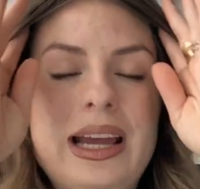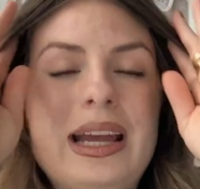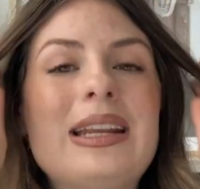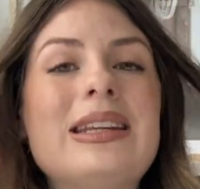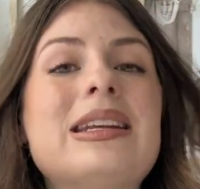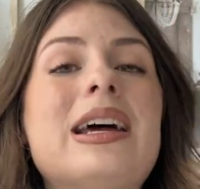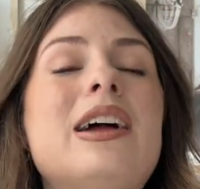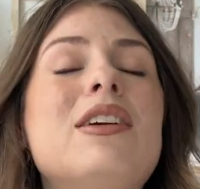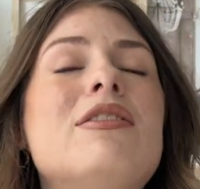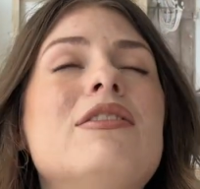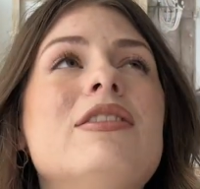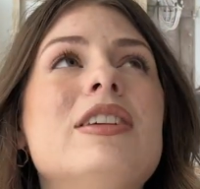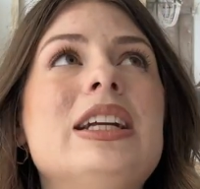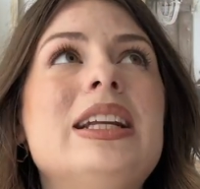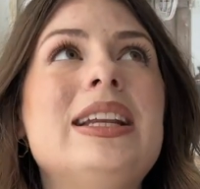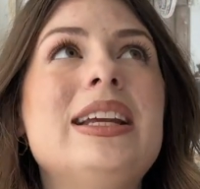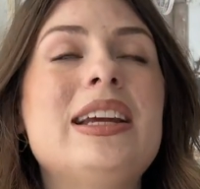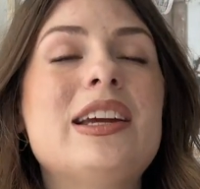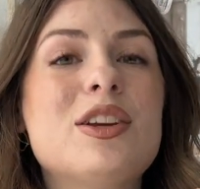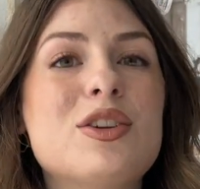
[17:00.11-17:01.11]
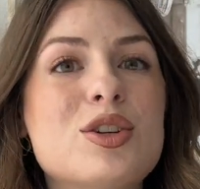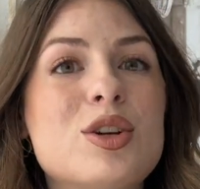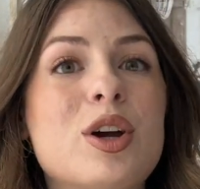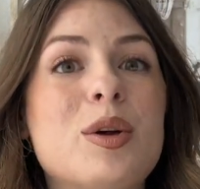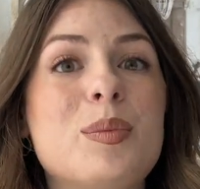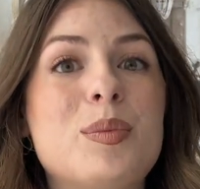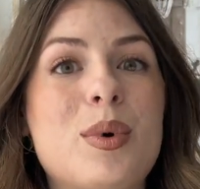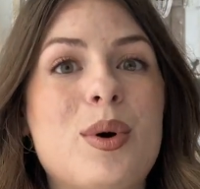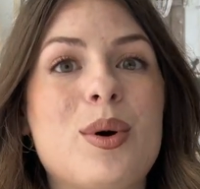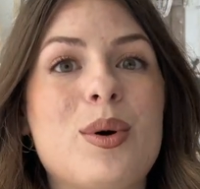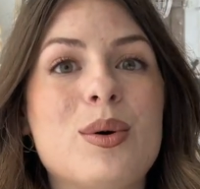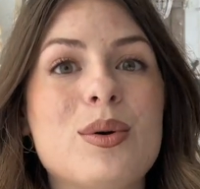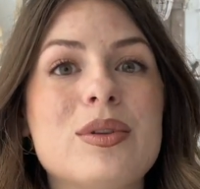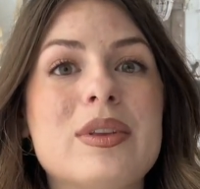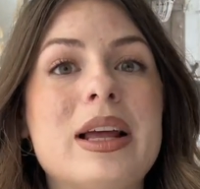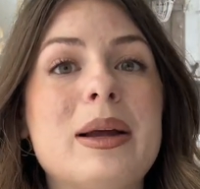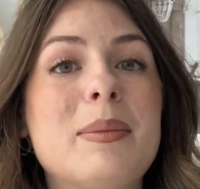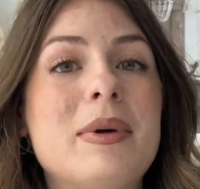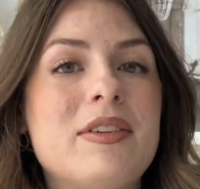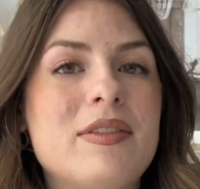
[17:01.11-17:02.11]
and I really enjoyed both.
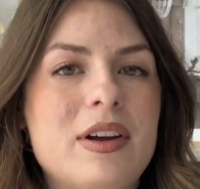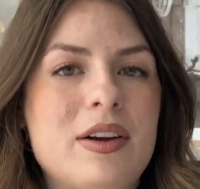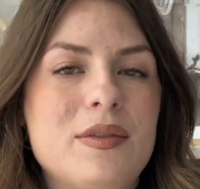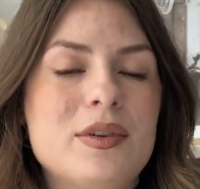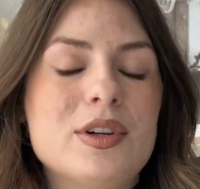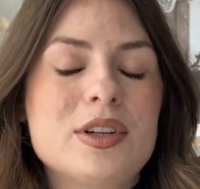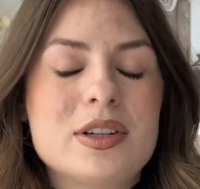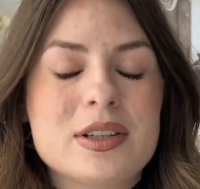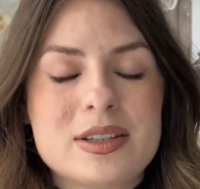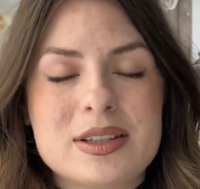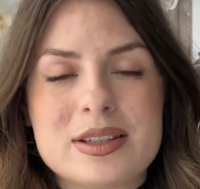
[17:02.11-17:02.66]
Like, my favorite is